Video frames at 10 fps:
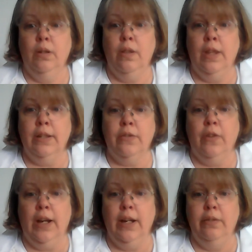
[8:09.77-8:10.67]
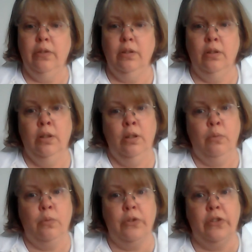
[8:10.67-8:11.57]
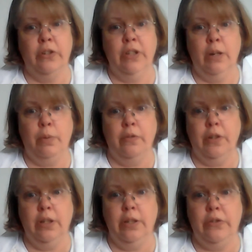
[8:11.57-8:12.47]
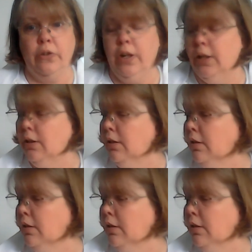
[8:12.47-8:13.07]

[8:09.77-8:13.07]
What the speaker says: That's 5. We're still not perfectly straight.